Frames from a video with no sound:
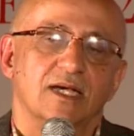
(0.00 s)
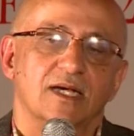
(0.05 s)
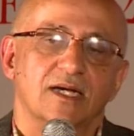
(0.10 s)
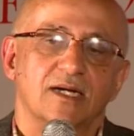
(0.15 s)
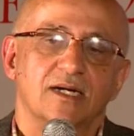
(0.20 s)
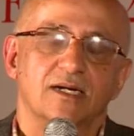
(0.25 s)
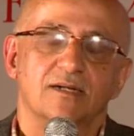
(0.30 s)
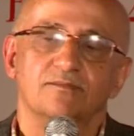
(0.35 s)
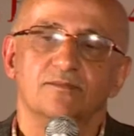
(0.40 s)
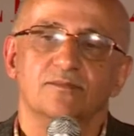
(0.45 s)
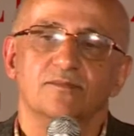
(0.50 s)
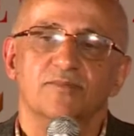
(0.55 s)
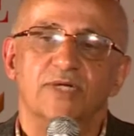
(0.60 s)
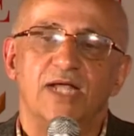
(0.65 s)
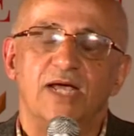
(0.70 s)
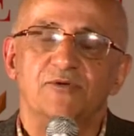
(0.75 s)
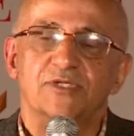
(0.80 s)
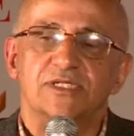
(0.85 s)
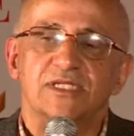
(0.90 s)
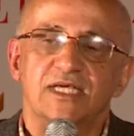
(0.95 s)
Uh,
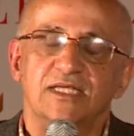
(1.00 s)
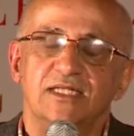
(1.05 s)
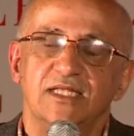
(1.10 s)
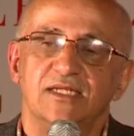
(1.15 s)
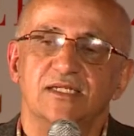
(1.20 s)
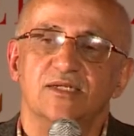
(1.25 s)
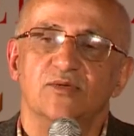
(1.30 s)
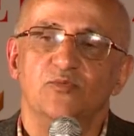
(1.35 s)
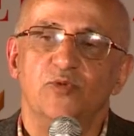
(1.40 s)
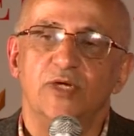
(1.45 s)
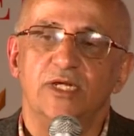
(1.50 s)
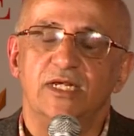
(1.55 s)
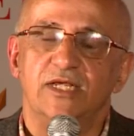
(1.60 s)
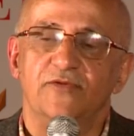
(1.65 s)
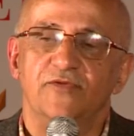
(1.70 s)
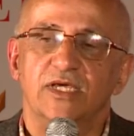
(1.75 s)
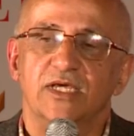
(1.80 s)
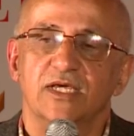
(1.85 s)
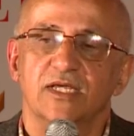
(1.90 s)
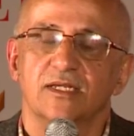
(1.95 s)
but I was saying that we're
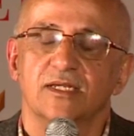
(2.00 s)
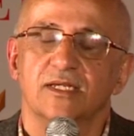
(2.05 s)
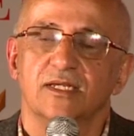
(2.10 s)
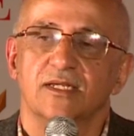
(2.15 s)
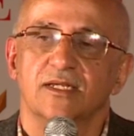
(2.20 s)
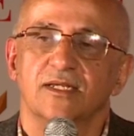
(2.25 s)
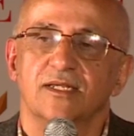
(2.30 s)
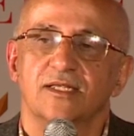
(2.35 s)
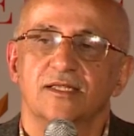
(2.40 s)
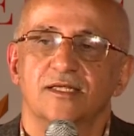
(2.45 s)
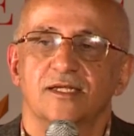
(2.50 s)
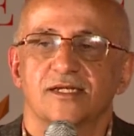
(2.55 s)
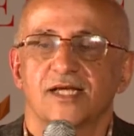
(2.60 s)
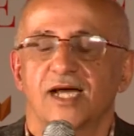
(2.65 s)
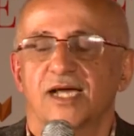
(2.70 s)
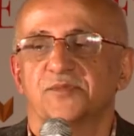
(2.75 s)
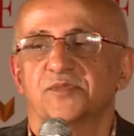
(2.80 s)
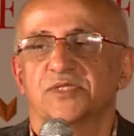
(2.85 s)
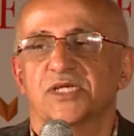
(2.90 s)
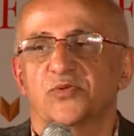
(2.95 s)
living in, in the
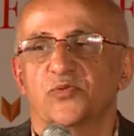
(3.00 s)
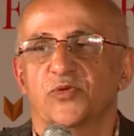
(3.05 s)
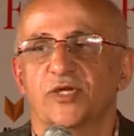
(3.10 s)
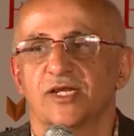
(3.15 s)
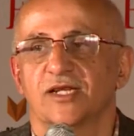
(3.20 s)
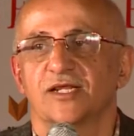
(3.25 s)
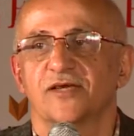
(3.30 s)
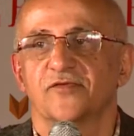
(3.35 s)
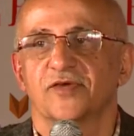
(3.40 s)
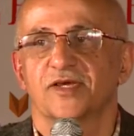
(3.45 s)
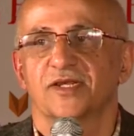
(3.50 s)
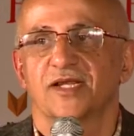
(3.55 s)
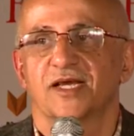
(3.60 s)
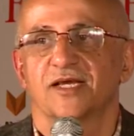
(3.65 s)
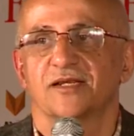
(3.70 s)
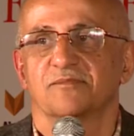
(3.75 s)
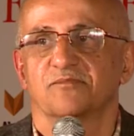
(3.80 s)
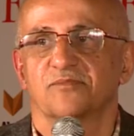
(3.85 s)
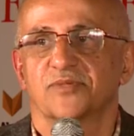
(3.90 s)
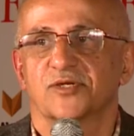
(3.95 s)
times that we live in,
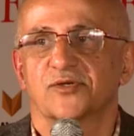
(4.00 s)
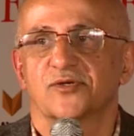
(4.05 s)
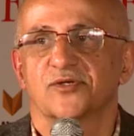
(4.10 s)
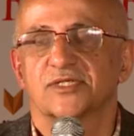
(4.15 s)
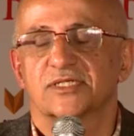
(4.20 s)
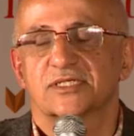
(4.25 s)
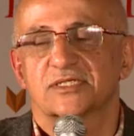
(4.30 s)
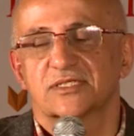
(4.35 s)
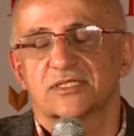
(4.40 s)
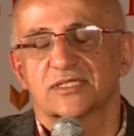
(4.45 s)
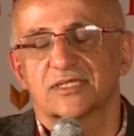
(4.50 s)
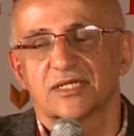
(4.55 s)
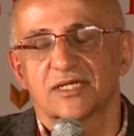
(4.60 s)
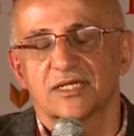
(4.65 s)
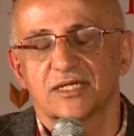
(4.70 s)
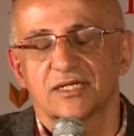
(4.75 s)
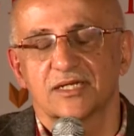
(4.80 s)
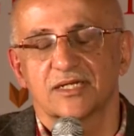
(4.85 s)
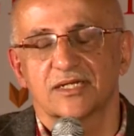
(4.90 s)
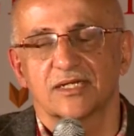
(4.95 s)
and because
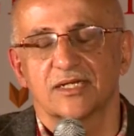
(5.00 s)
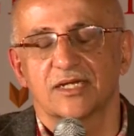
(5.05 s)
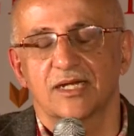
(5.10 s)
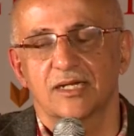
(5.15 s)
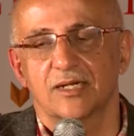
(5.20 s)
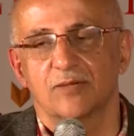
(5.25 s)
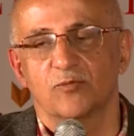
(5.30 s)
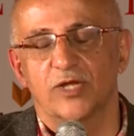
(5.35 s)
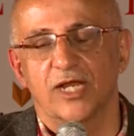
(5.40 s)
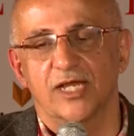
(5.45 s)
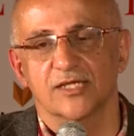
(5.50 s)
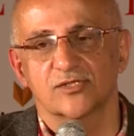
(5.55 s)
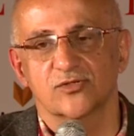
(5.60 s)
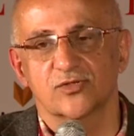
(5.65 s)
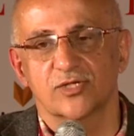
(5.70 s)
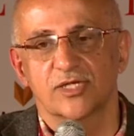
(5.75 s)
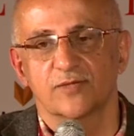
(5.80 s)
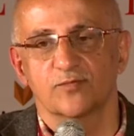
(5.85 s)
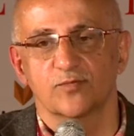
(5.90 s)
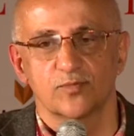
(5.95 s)
uh, one has to
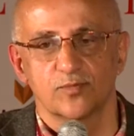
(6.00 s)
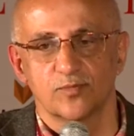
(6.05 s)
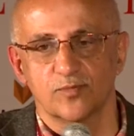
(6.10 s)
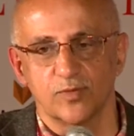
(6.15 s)
keep